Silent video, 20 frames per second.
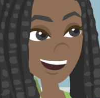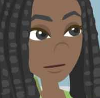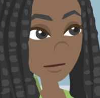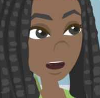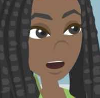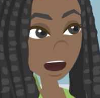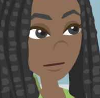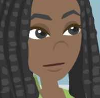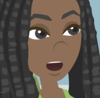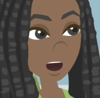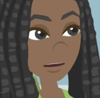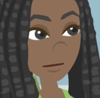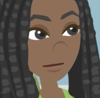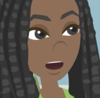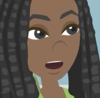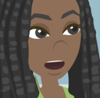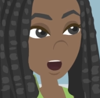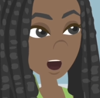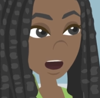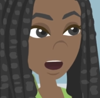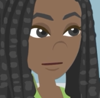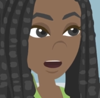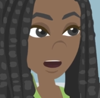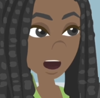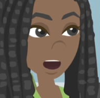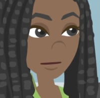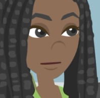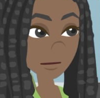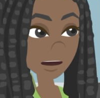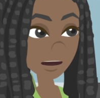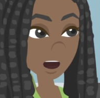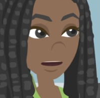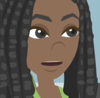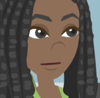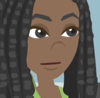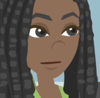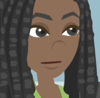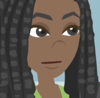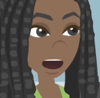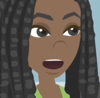In sexual reproduction,
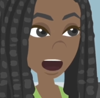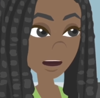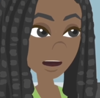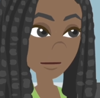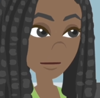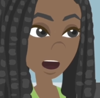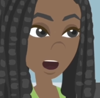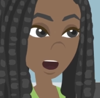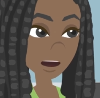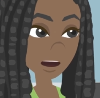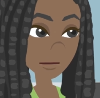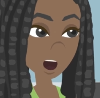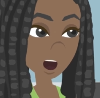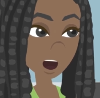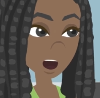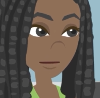new plants are